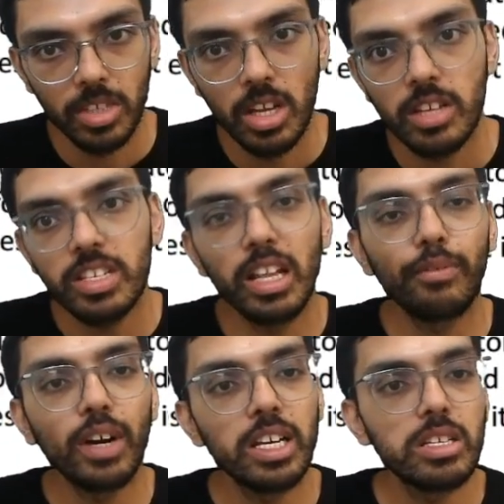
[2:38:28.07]
see, the
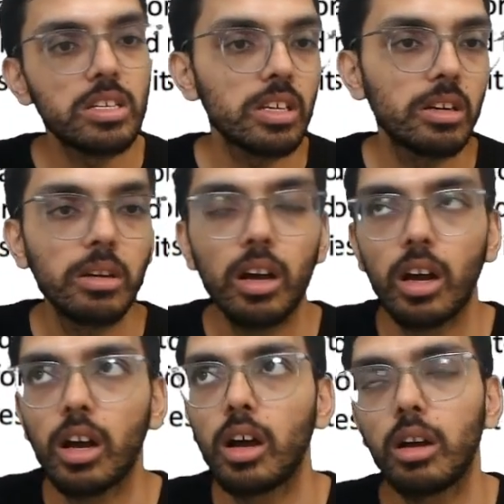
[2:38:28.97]
first
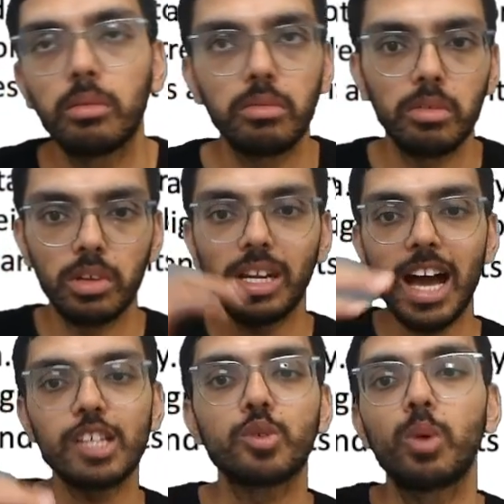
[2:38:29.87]

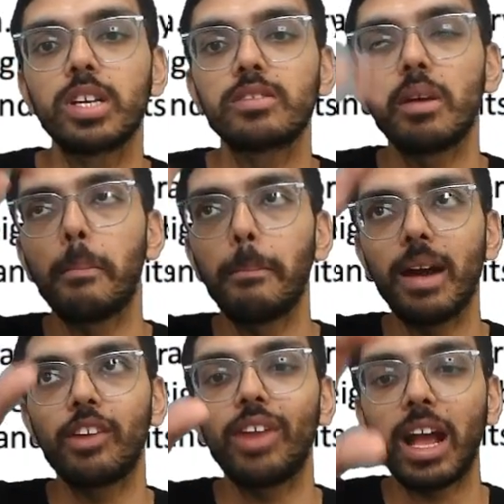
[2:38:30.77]
task was
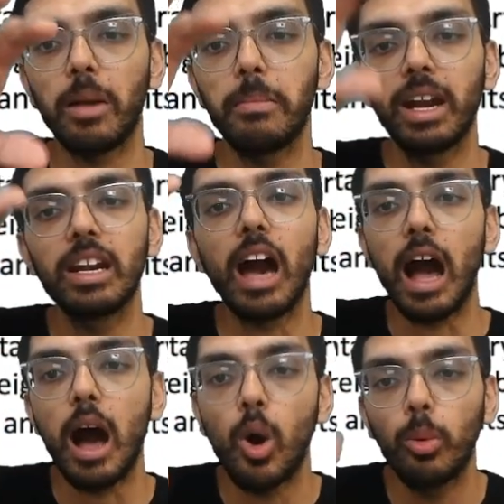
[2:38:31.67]
recommend
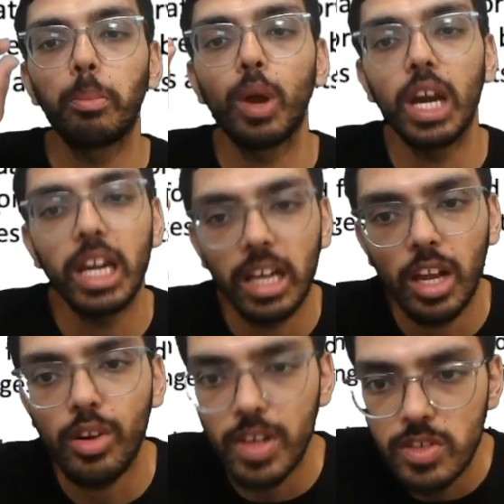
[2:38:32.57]
how political
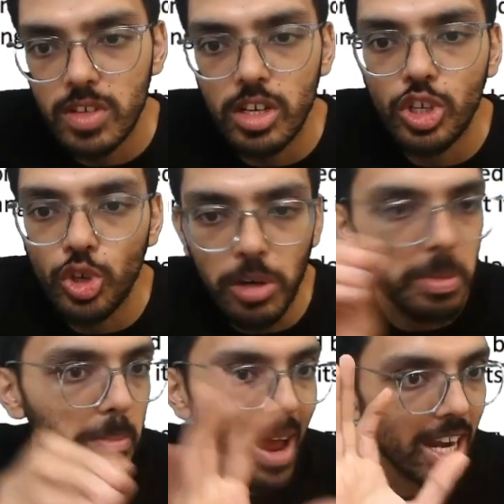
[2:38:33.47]
risk should be
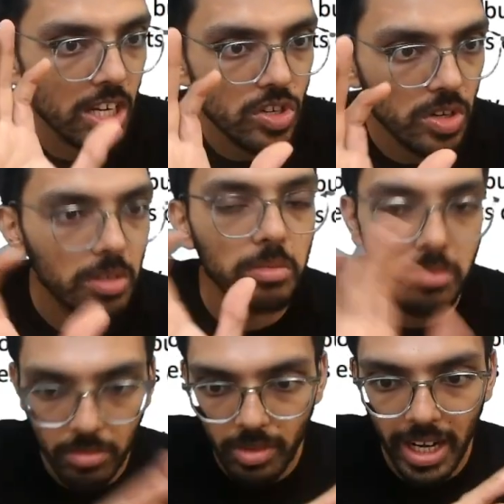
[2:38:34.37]
managed,
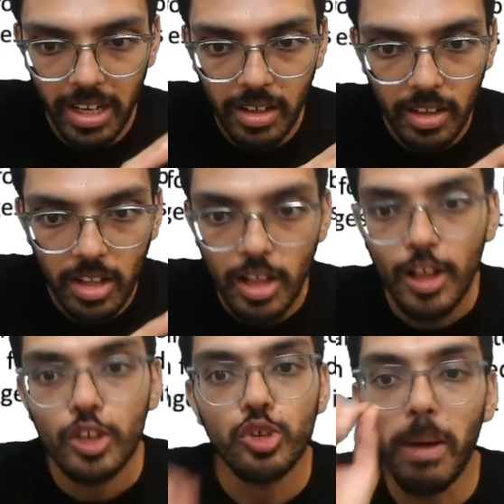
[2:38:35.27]
right?
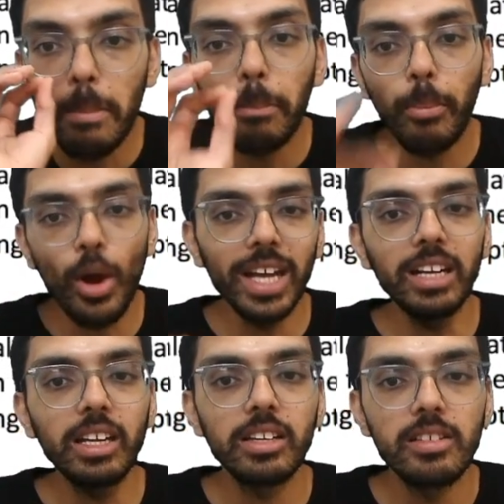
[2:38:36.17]
So my point
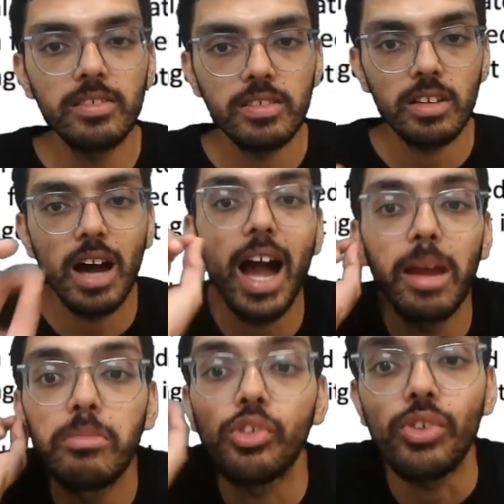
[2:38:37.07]
is, I am
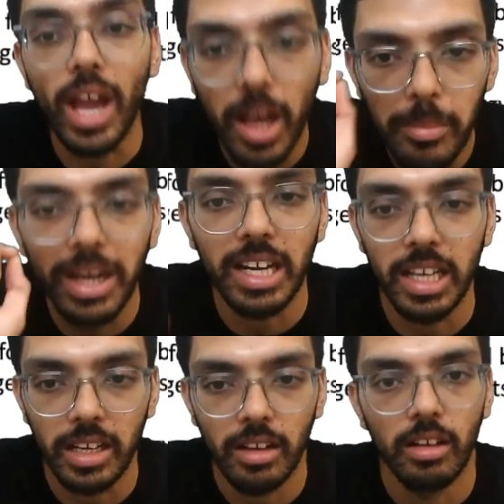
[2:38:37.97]
recommending
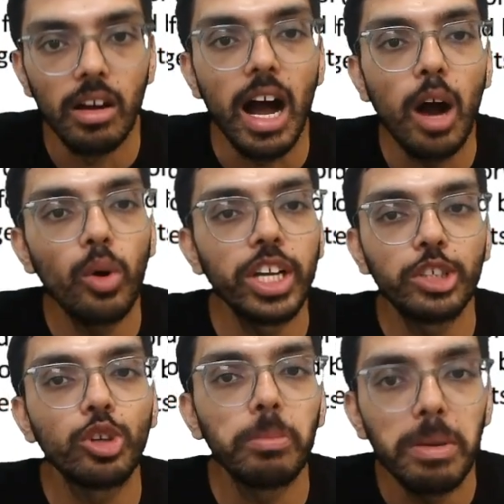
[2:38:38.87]
how it
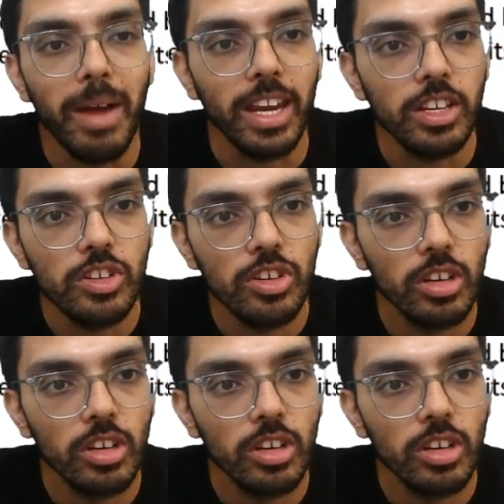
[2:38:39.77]
should be managed.